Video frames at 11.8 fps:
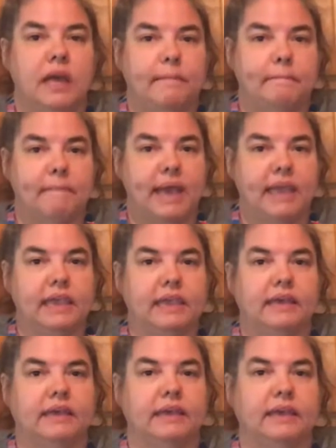make
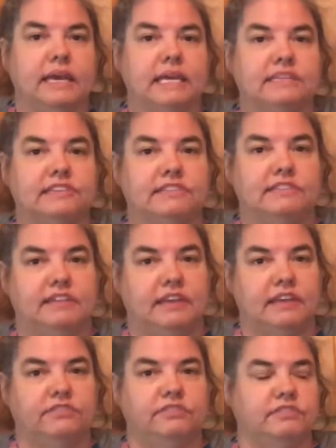a
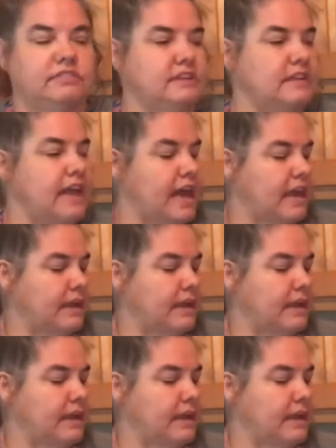dish tonight.